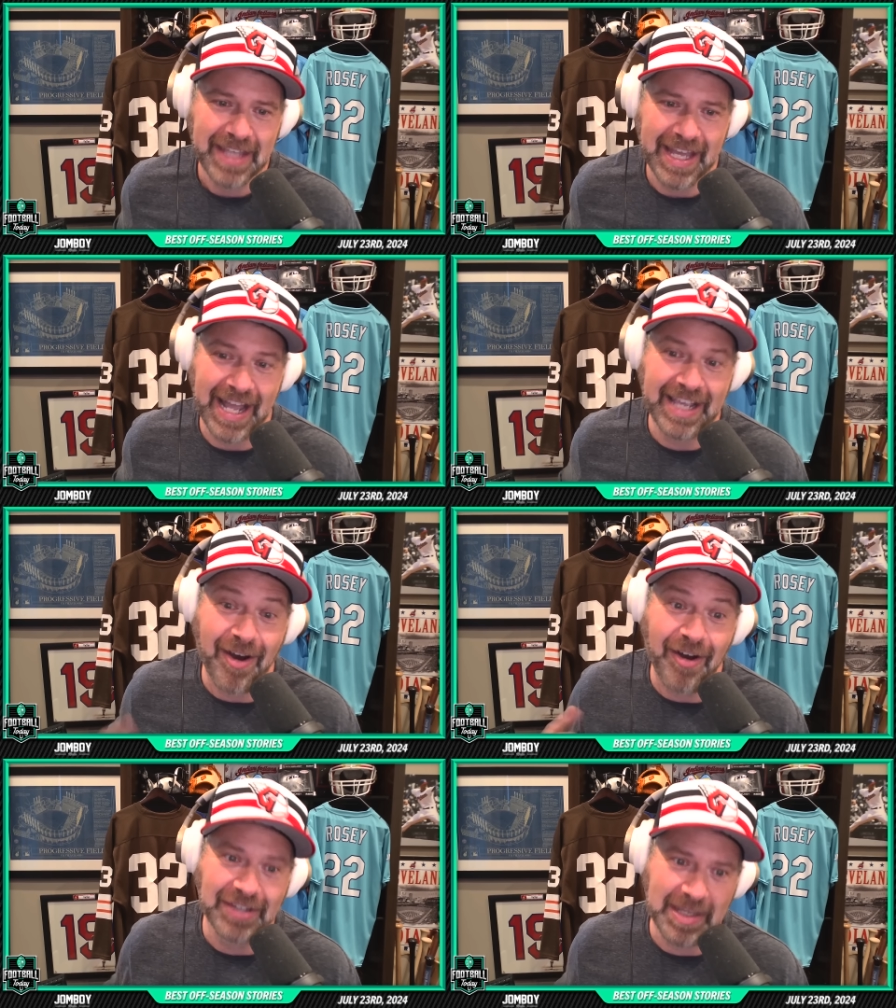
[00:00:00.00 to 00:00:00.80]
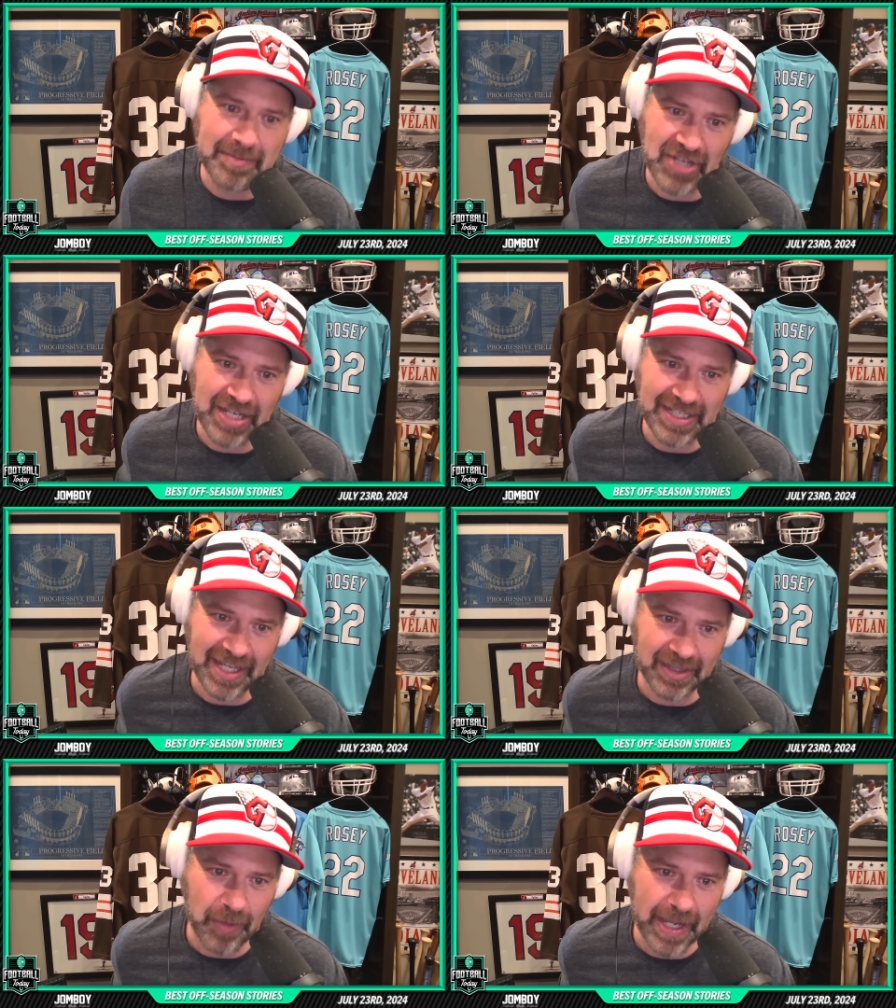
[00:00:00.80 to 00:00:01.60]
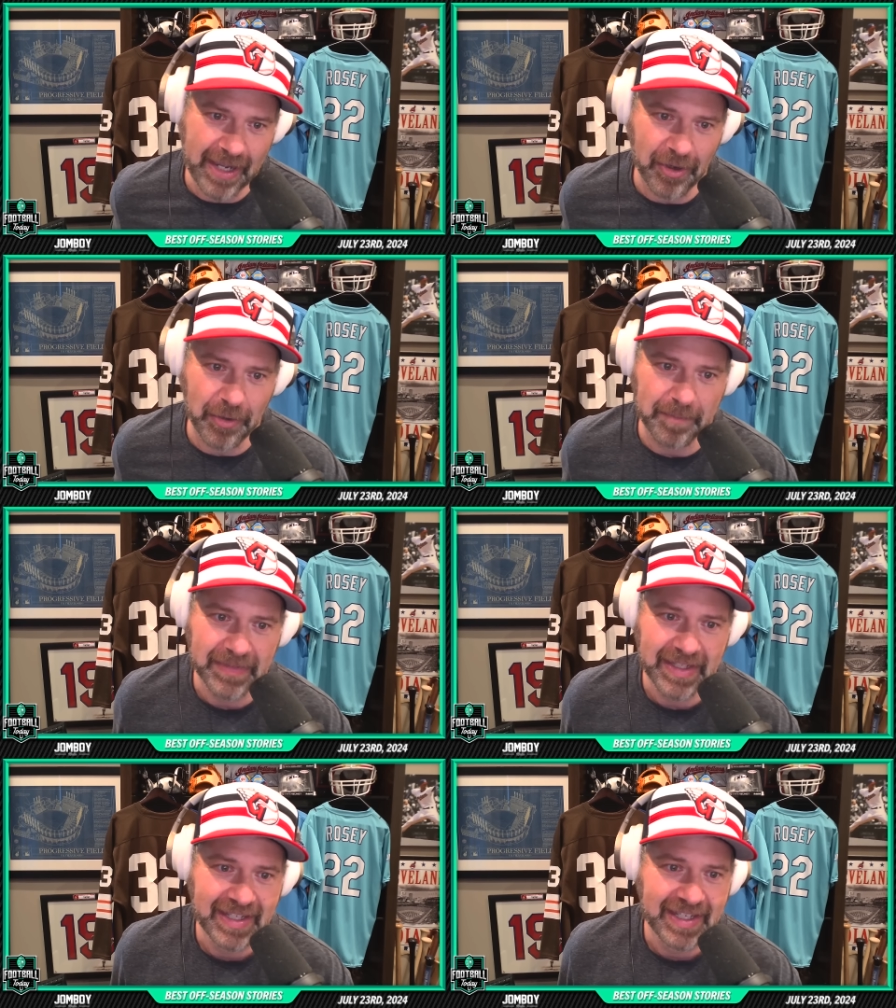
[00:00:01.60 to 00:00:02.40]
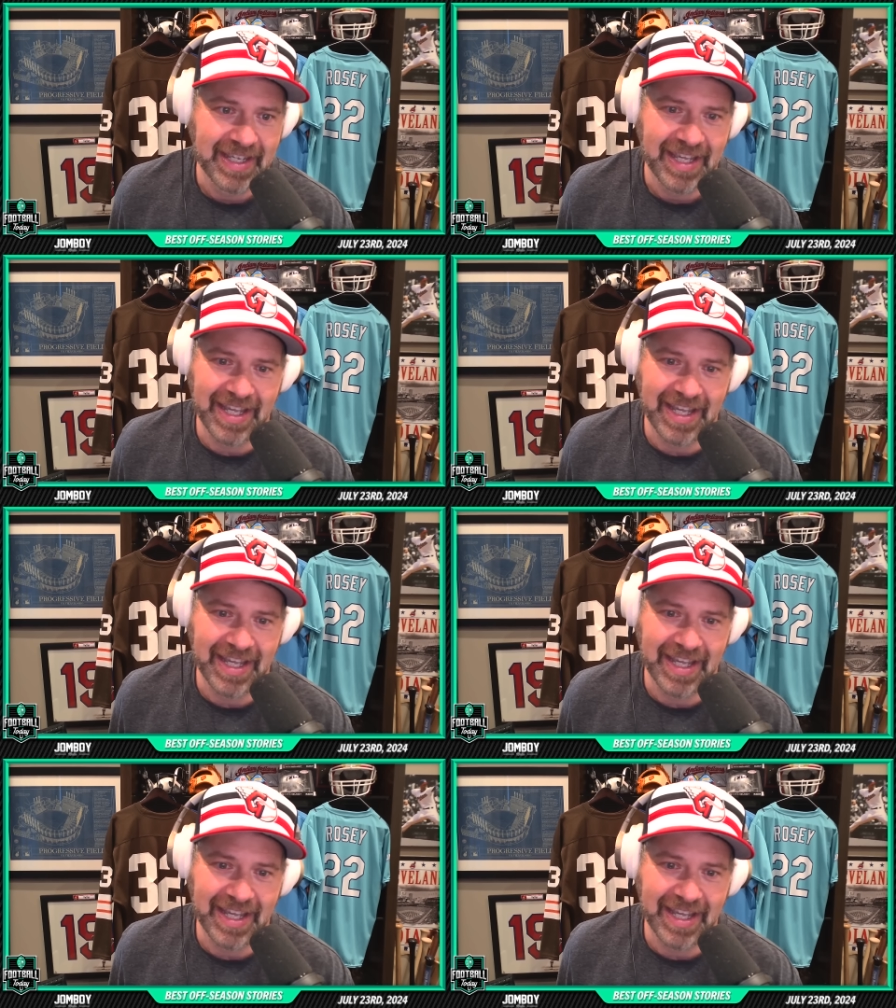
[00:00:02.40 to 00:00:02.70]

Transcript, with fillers: And I called MJD on the way home and